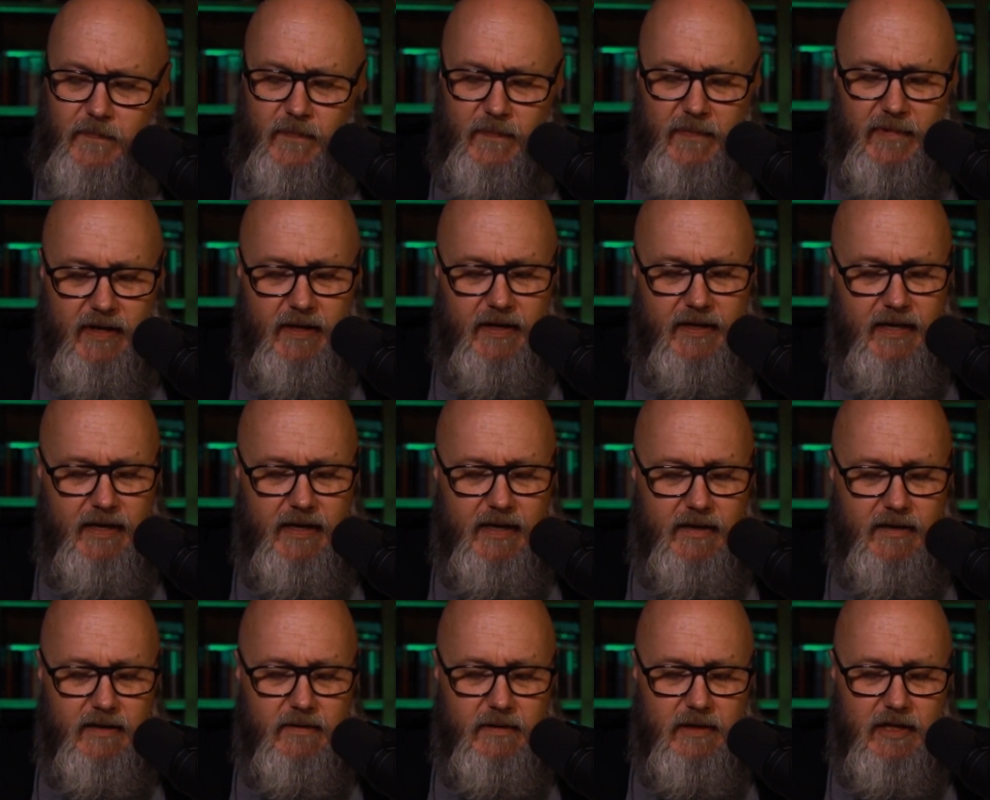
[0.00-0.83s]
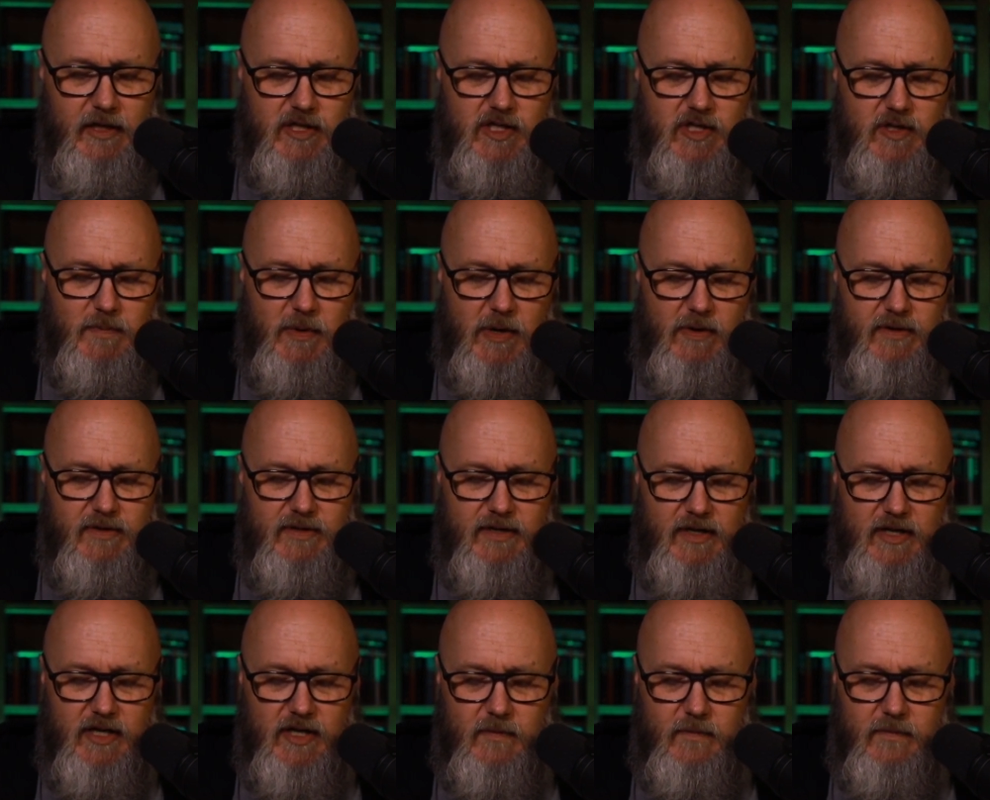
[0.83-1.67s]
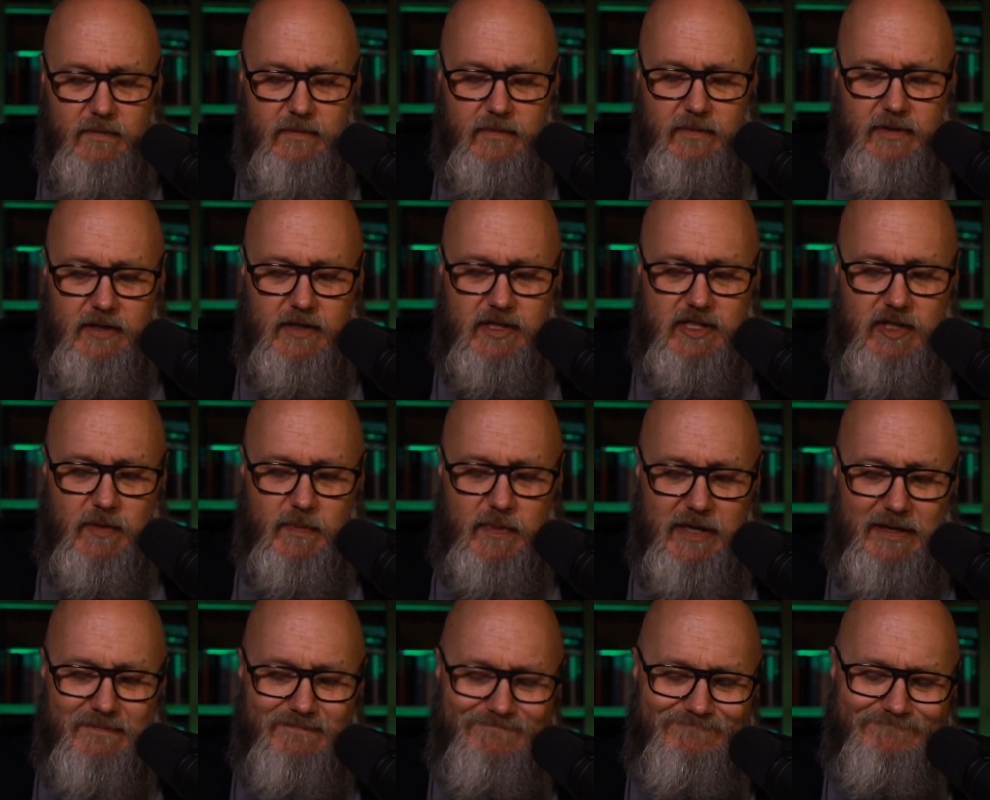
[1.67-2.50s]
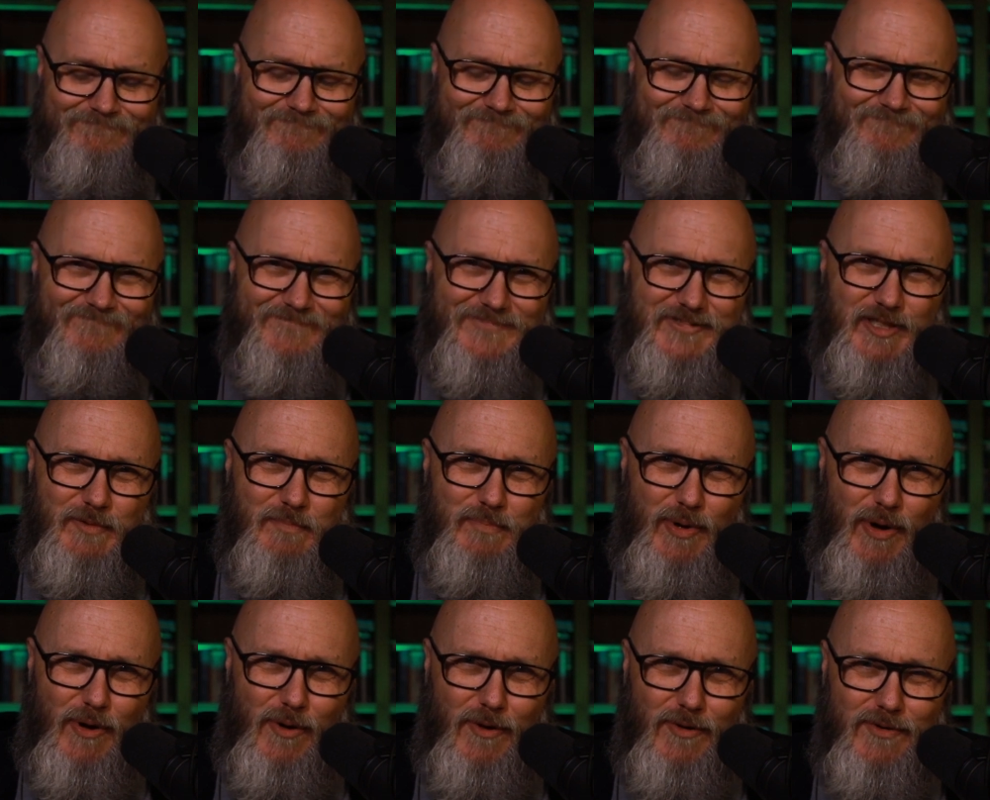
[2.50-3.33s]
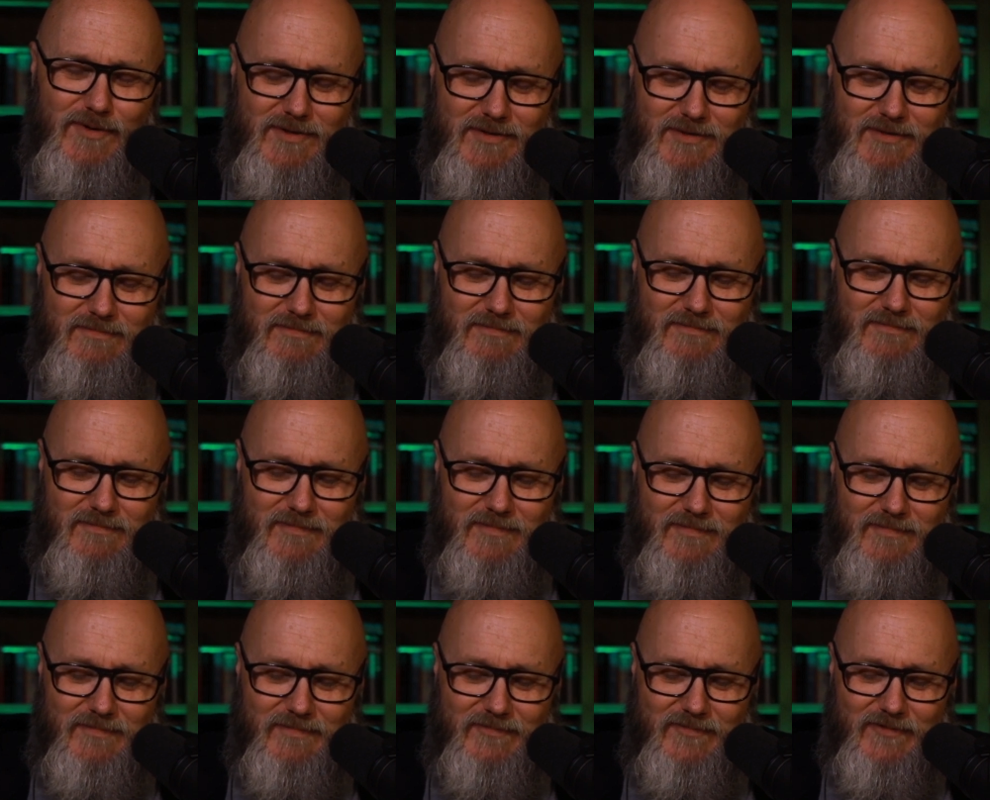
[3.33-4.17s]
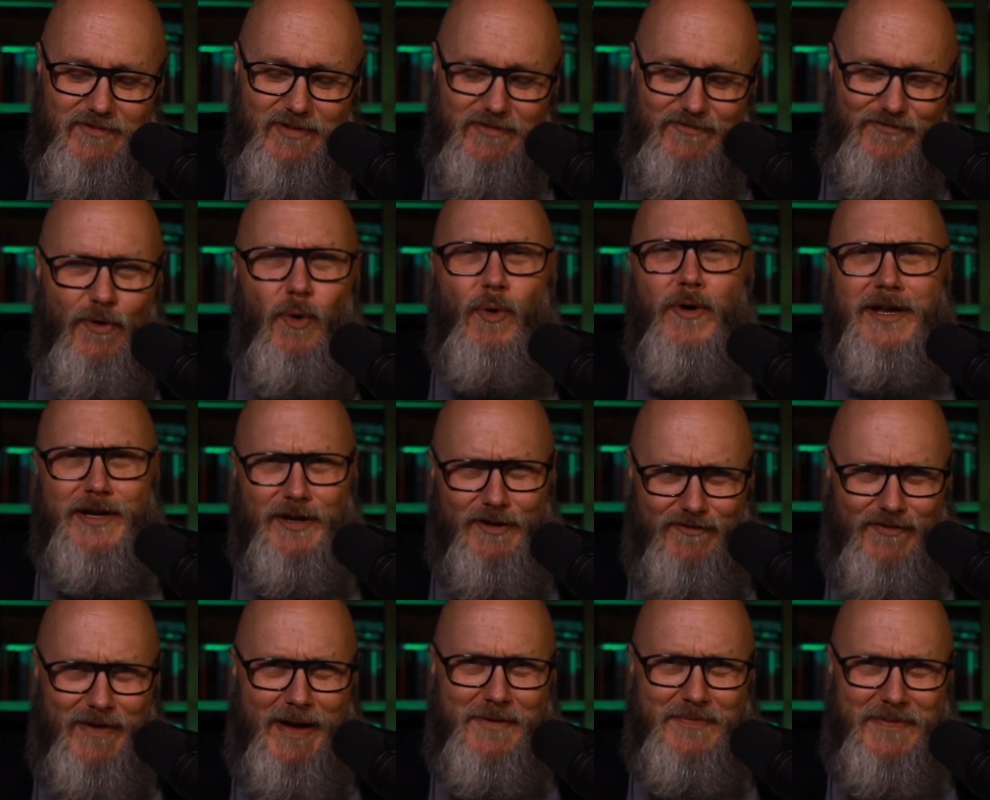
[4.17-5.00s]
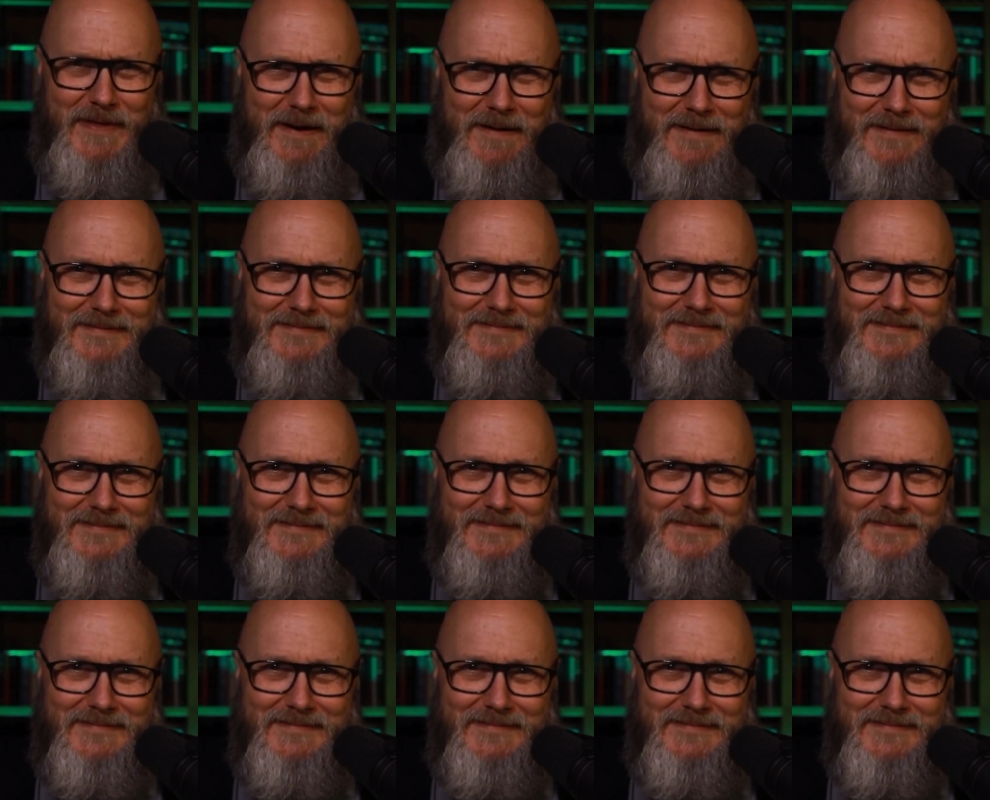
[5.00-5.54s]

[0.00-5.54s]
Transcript: Again, he spoke to him and said, suppose 40 are found there.